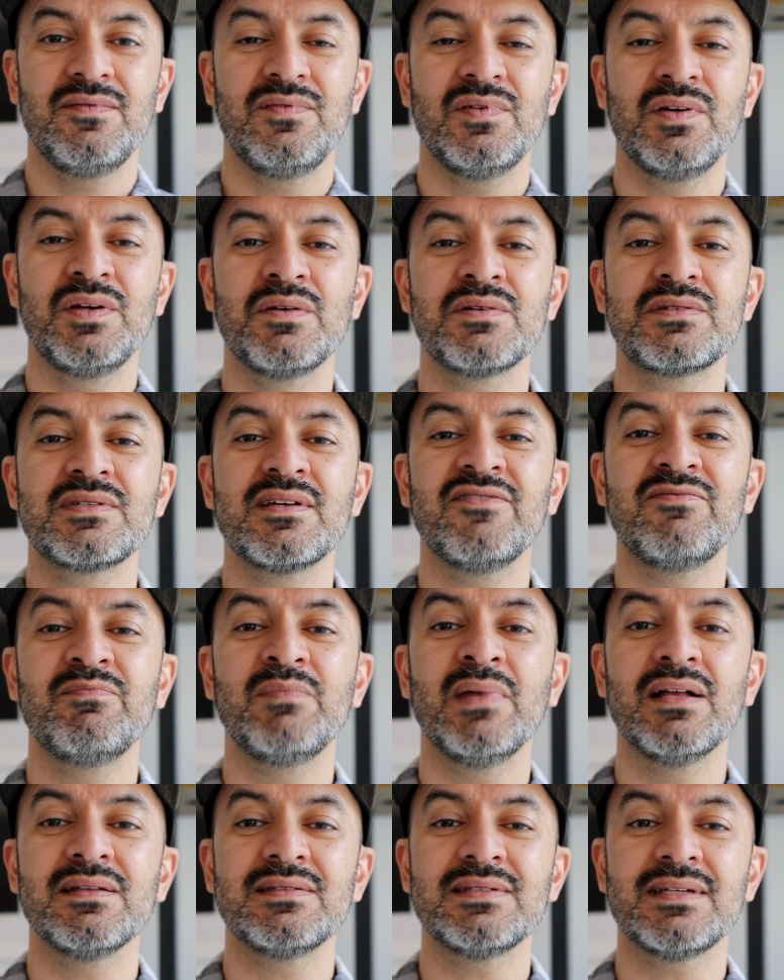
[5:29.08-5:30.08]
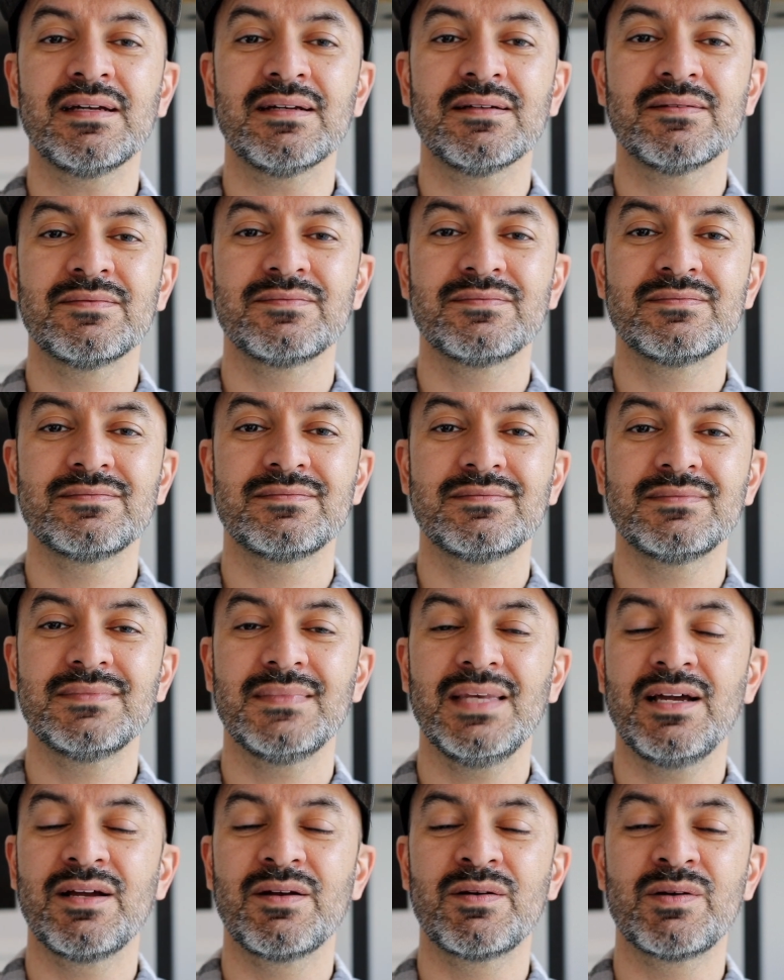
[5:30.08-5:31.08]
Feel yourself melting
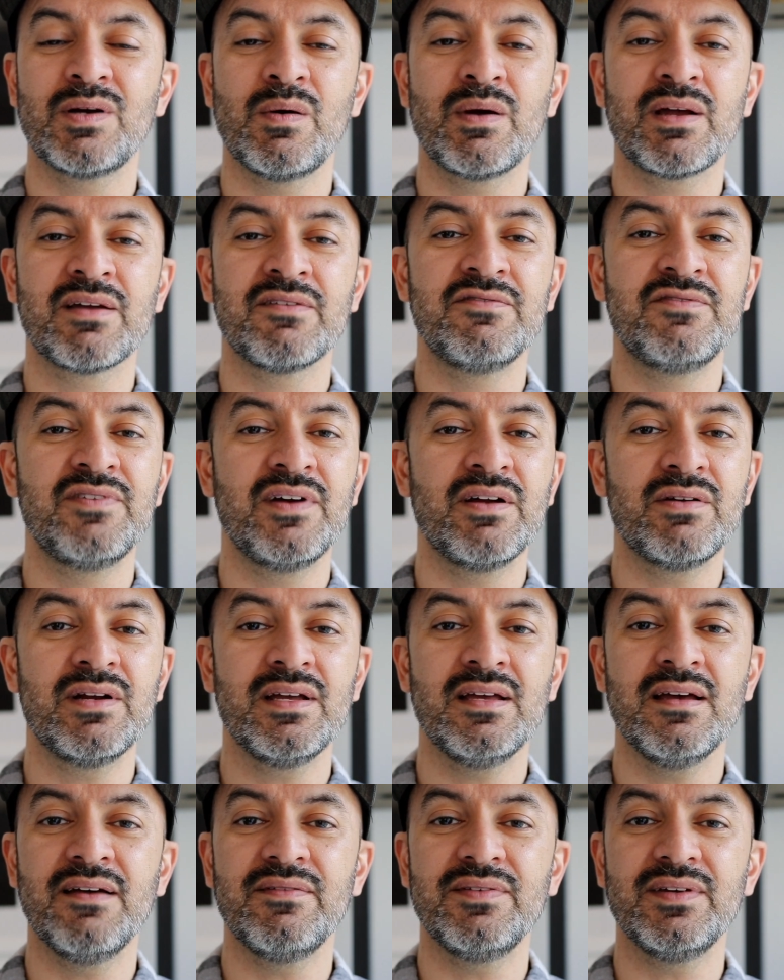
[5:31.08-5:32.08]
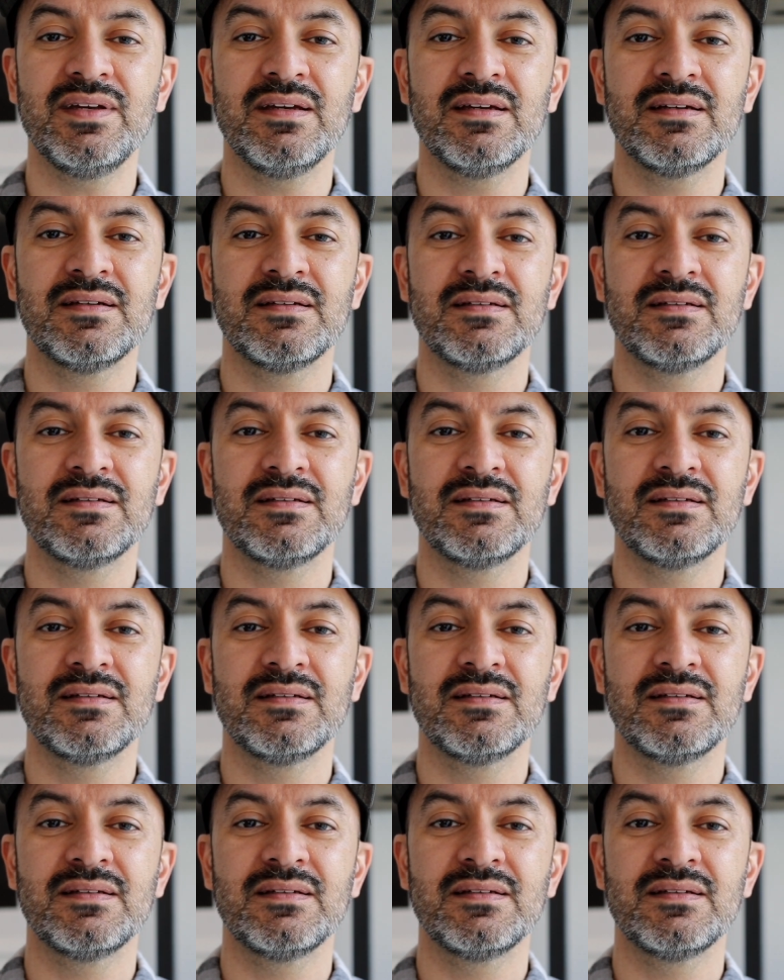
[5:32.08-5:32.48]
and growing very heavy,